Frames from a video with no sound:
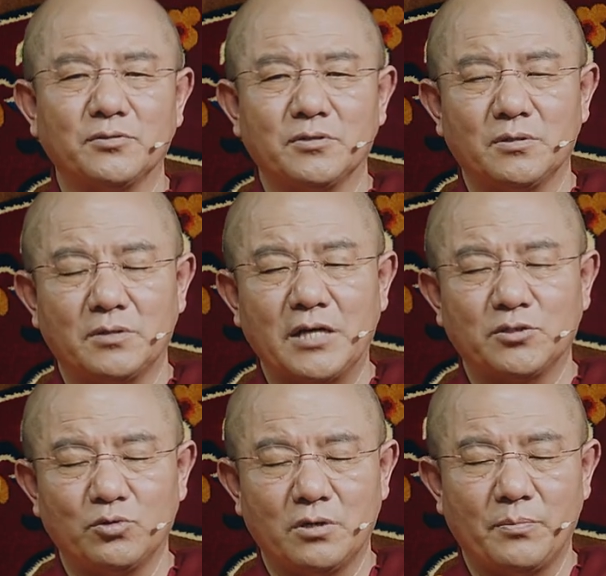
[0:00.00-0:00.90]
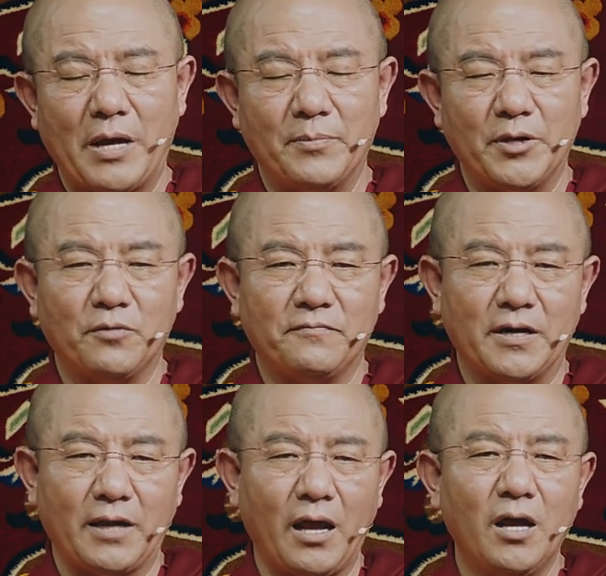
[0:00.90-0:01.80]
why Jonangpa was not
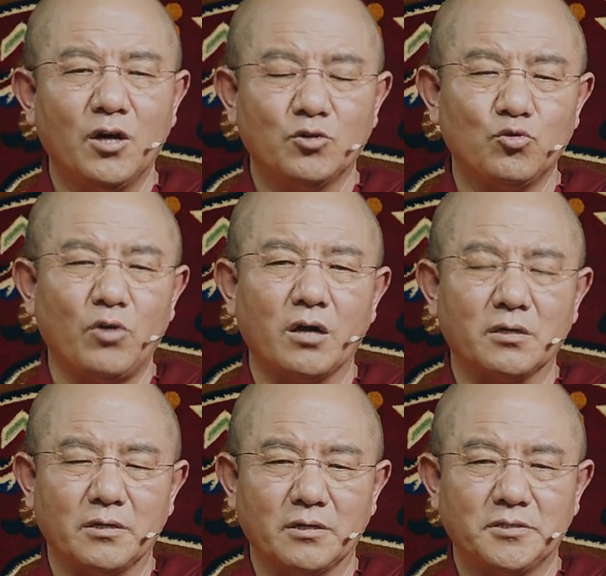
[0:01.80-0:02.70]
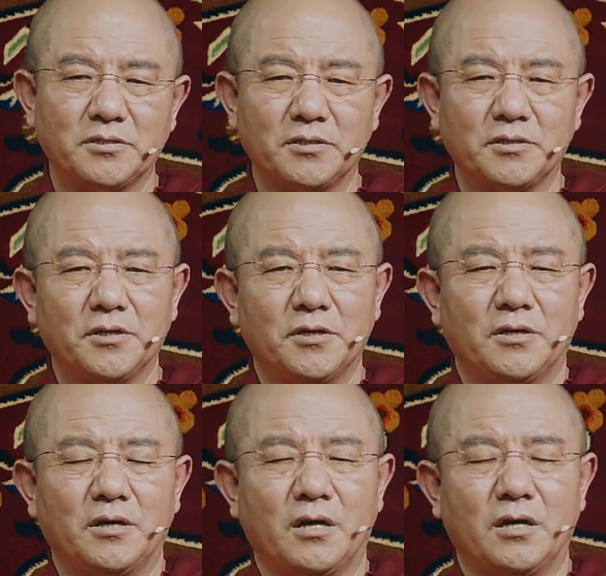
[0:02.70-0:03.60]
included in the four great
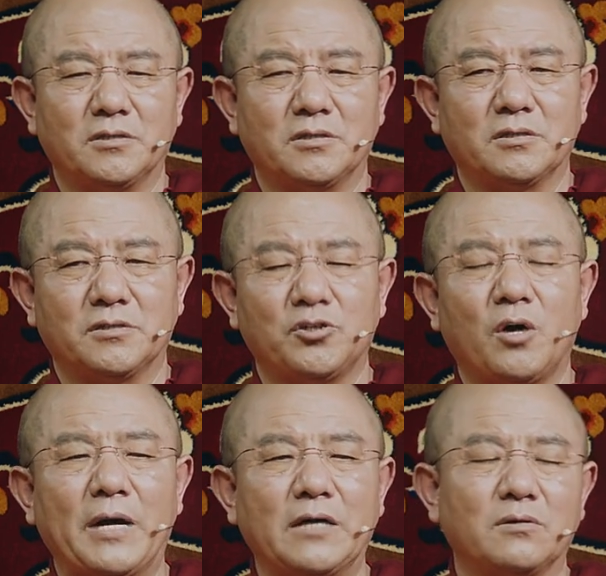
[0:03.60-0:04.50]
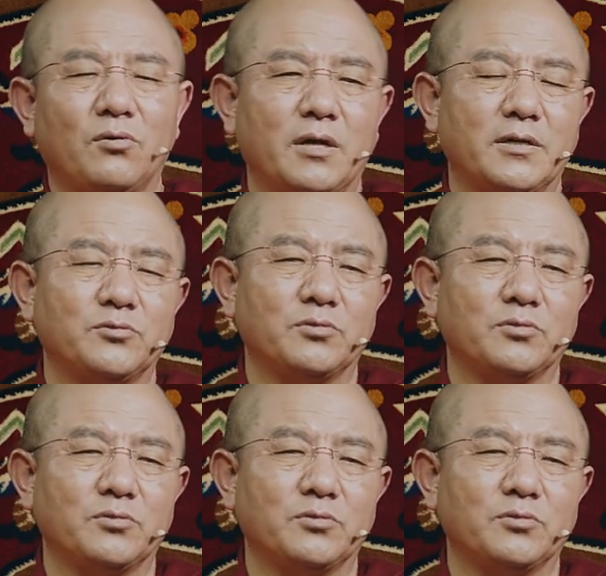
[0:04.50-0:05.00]
schools of Tibetan Buddhism?